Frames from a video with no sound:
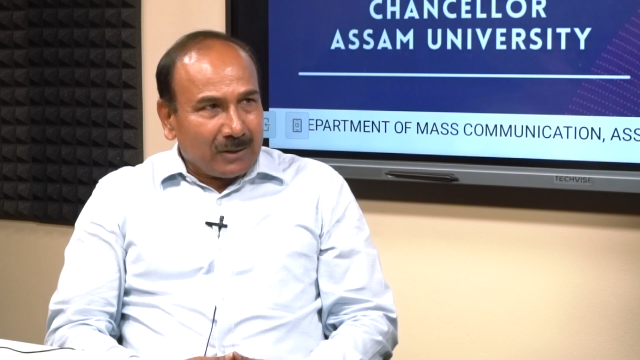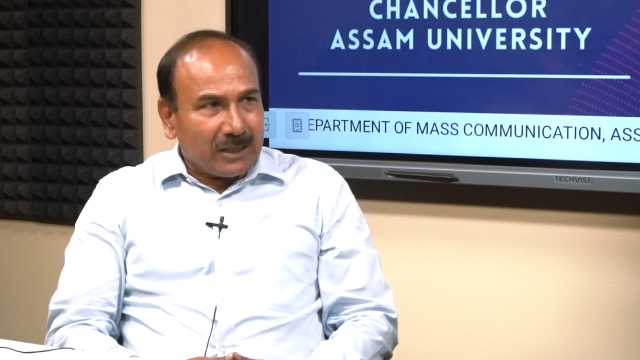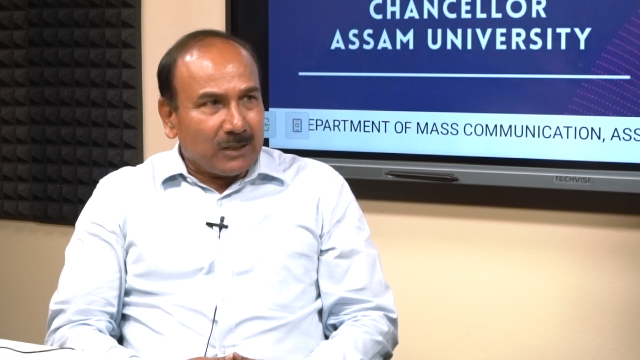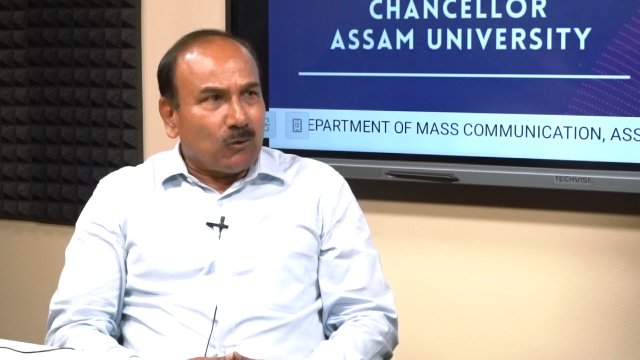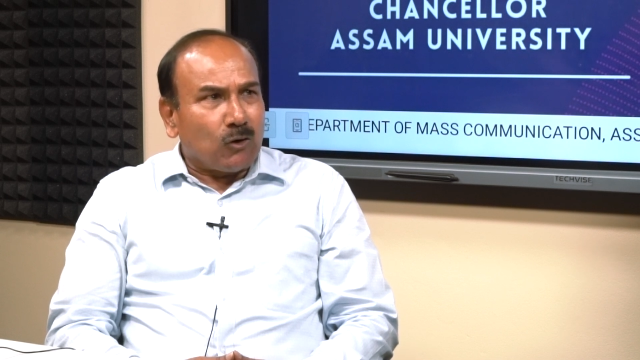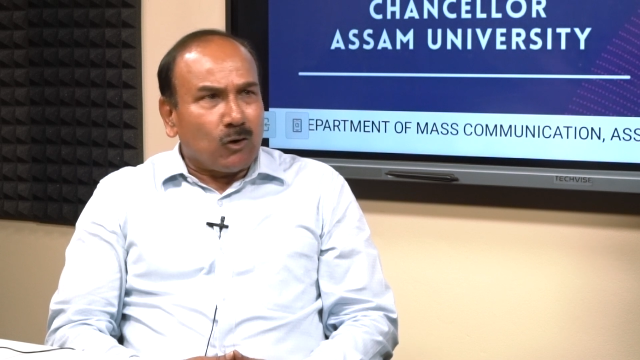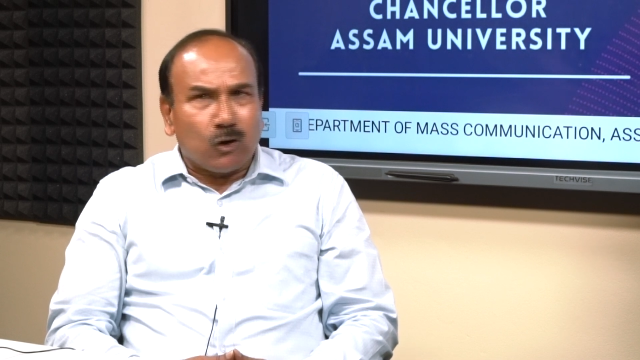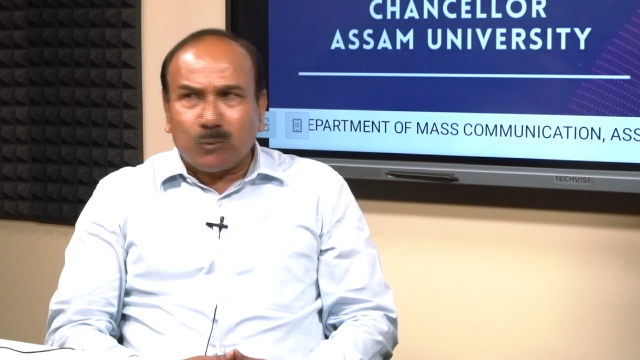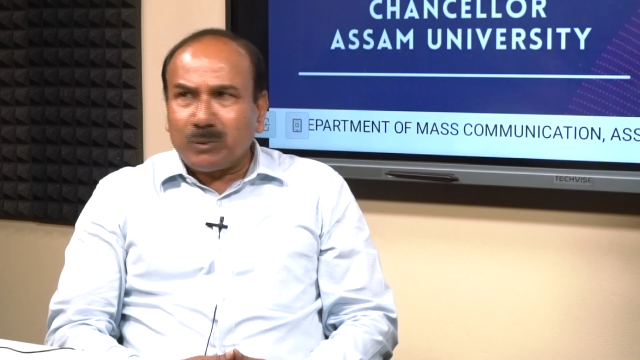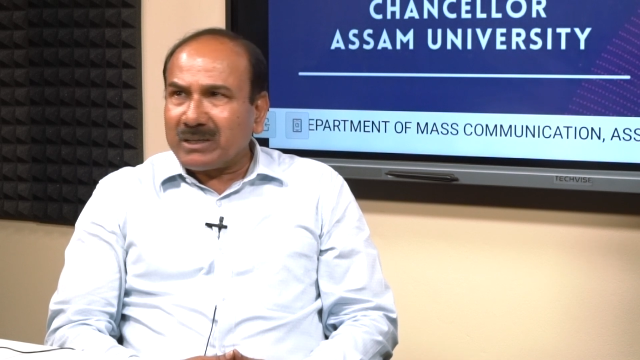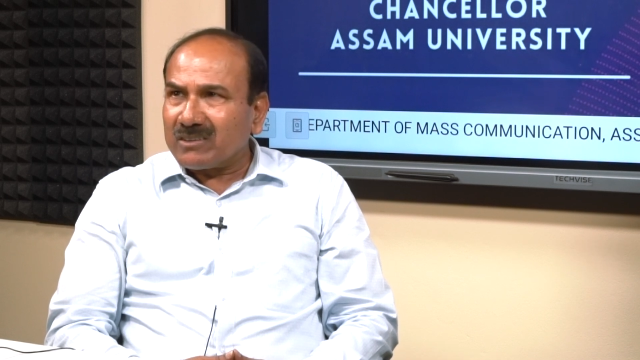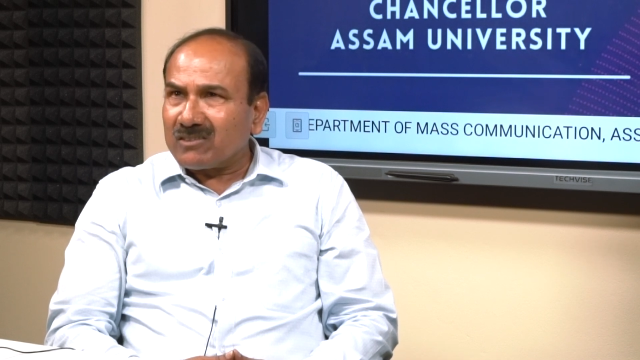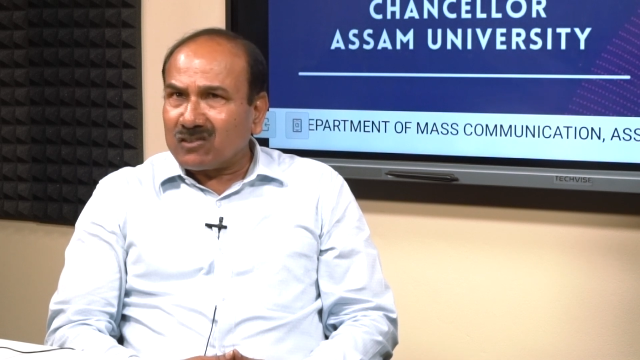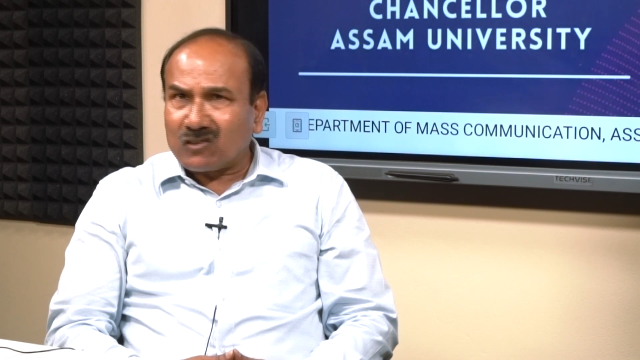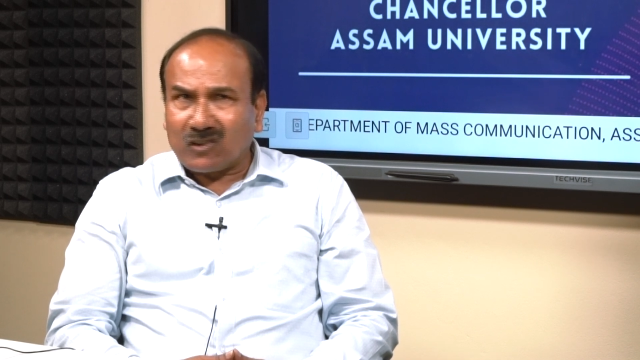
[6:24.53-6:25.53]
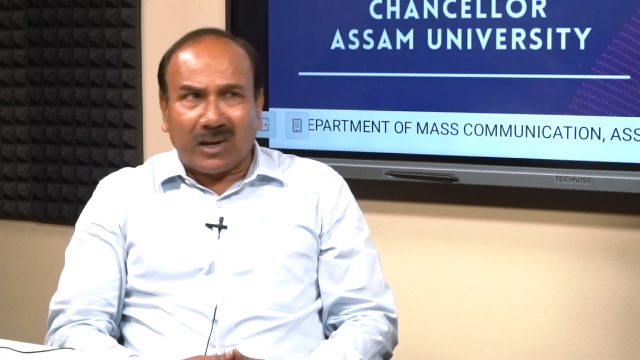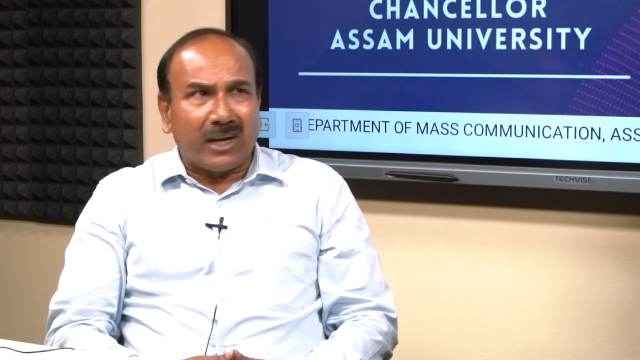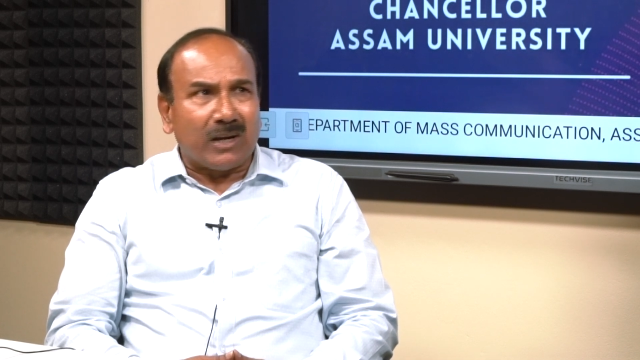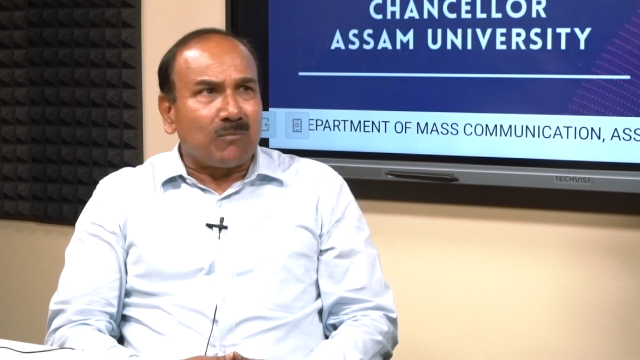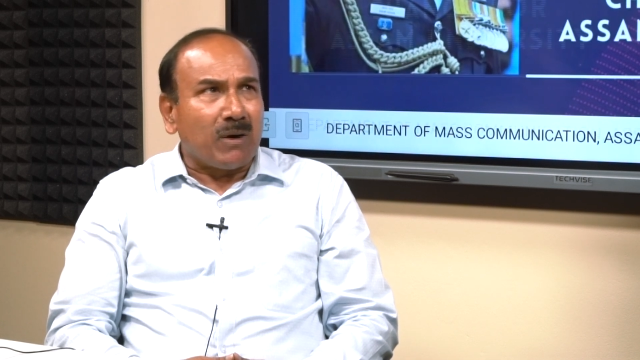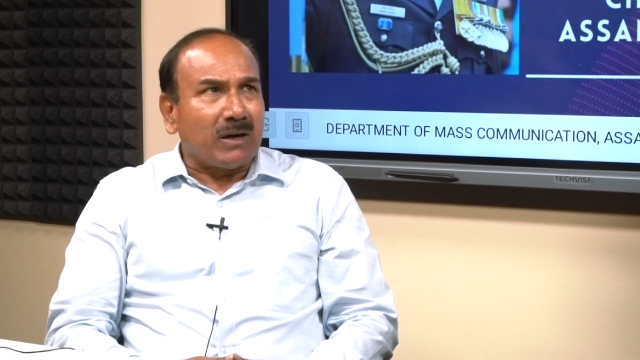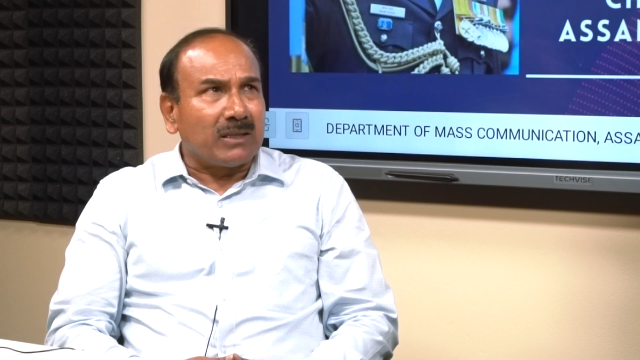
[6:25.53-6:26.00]
They don't want to be
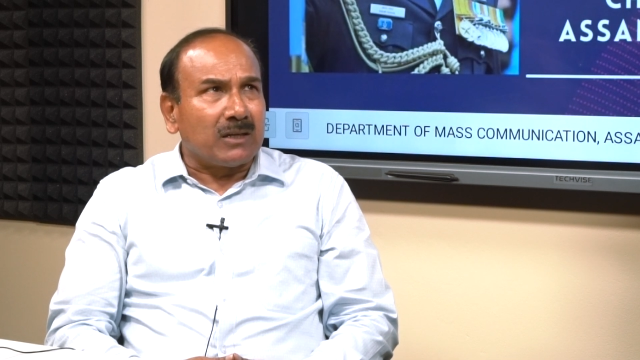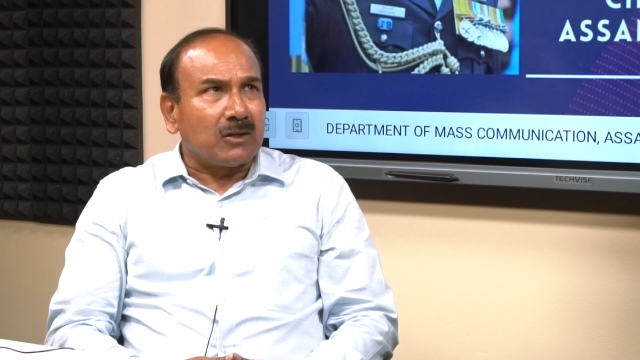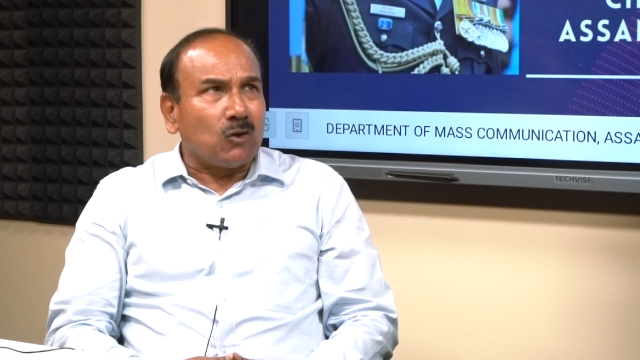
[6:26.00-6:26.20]
constrained by